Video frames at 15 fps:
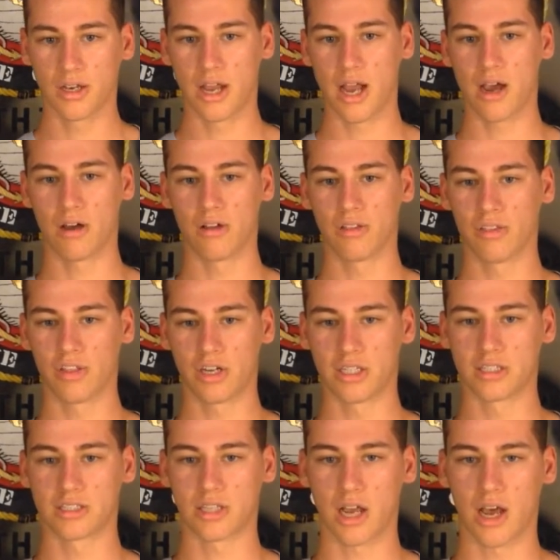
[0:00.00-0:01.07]
Now
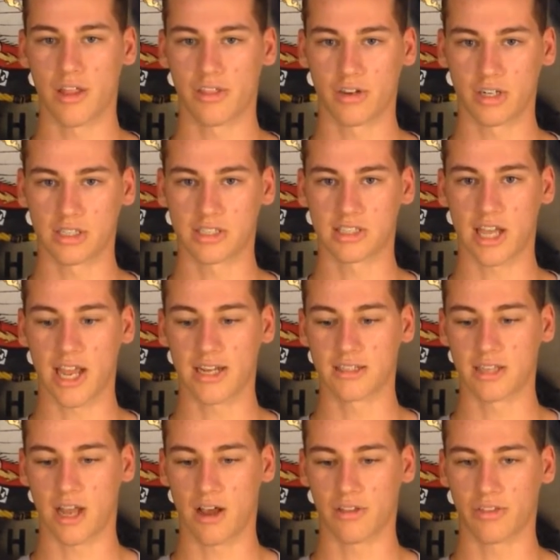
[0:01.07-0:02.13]
there's other
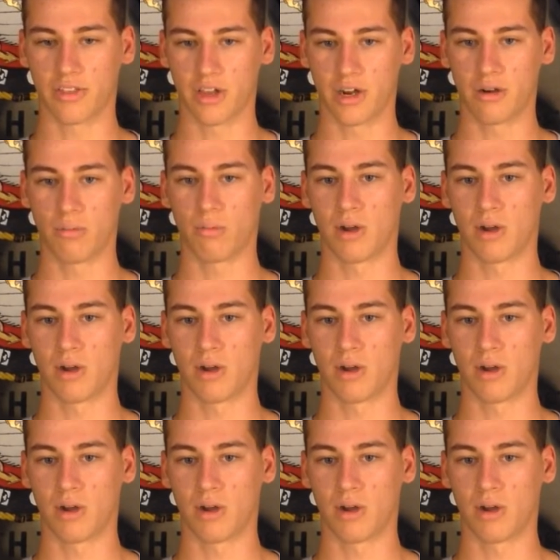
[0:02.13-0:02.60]
sights out there.